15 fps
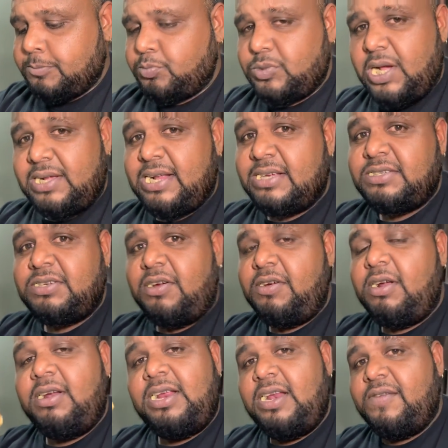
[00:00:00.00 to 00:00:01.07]
Like I saw
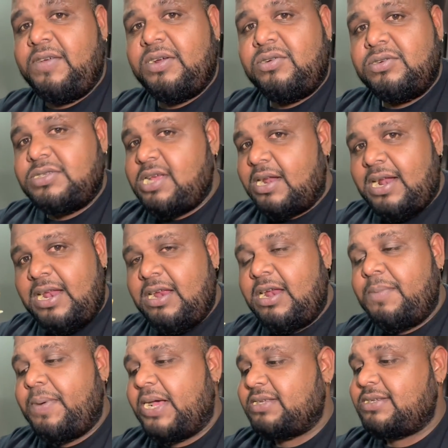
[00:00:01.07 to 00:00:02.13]
you only even closer a
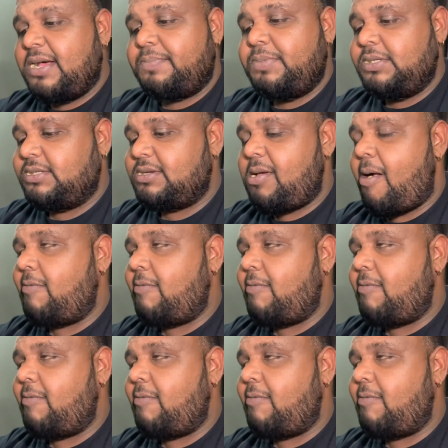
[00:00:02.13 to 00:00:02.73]
little past that piece.